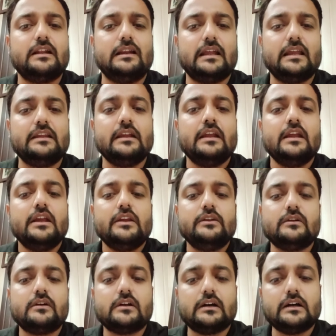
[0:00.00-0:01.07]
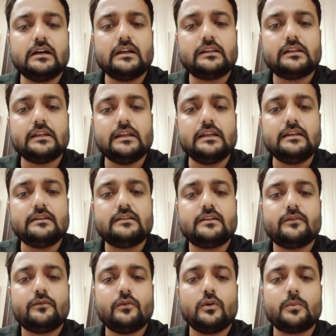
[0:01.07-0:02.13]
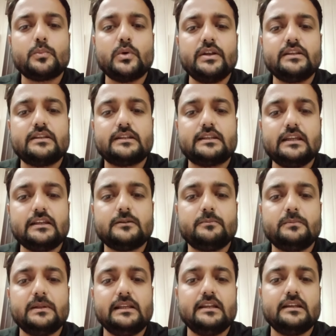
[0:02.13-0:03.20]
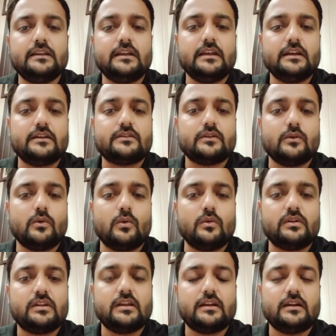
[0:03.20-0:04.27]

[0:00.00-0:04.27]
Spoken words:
Like your earth is 4.6 billion years old.